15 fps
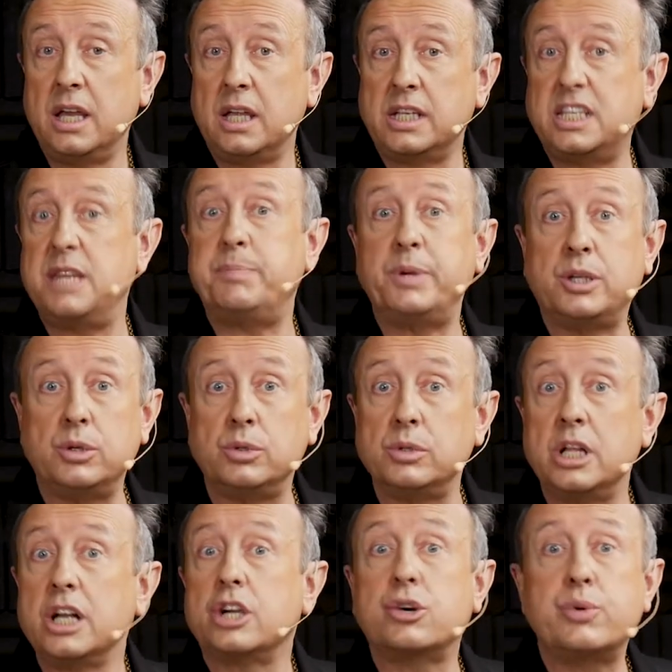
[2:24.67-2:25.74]
typical
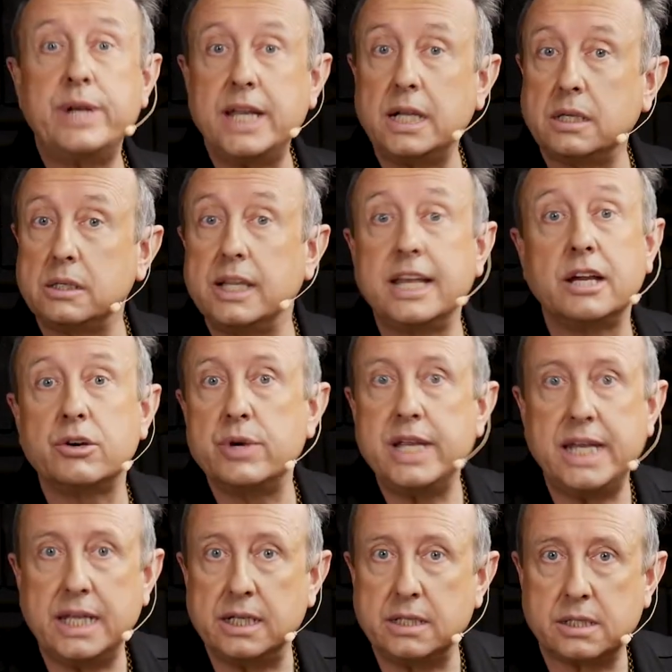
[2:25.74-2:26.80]
critical
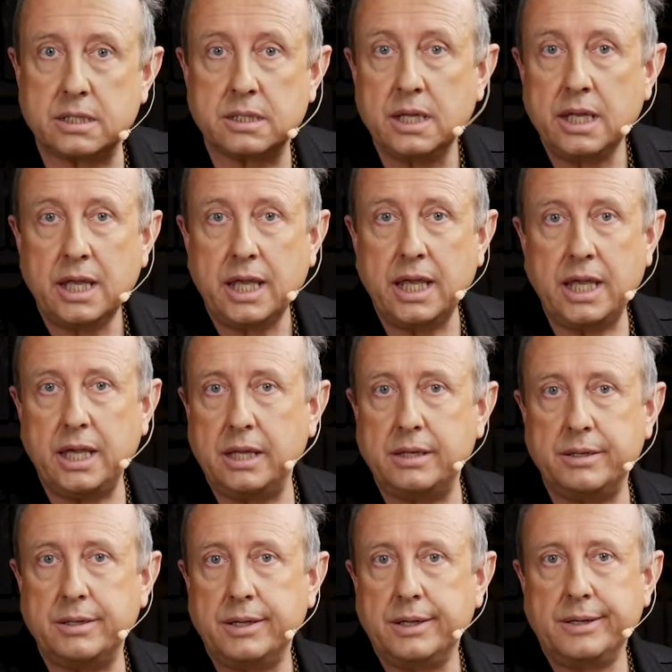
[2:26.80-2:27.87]
ingredients
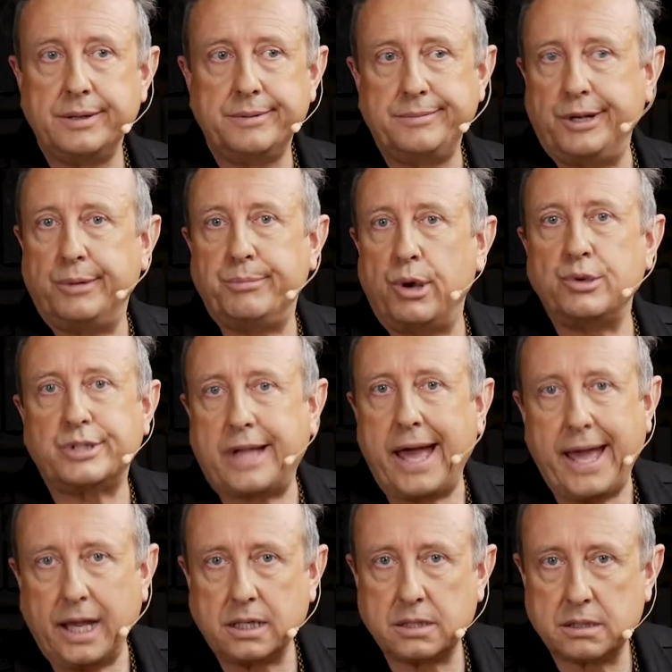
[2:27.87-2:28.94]
in most
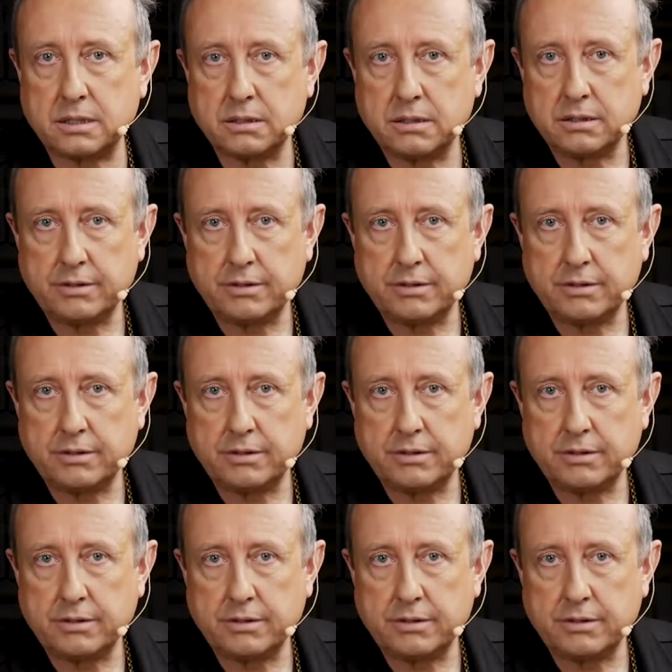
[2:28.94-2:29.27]
cakes: